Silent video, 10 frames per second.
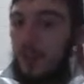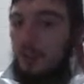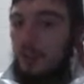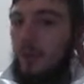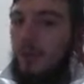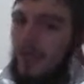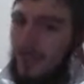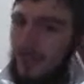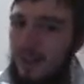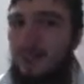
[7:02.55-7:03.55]
So
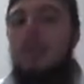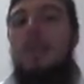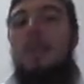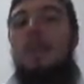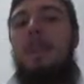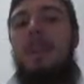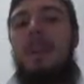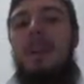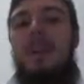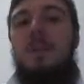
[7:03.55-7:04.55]
instead,
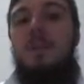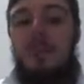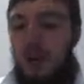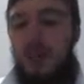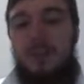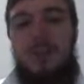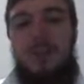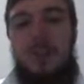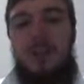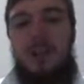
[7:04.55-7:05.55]
he finds a
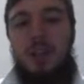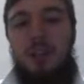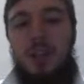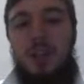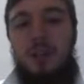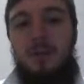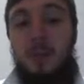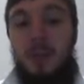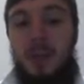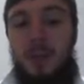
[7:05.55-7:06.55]
VHS player from
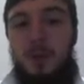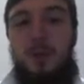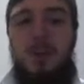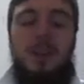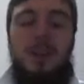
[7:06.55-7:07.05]
his neighbors,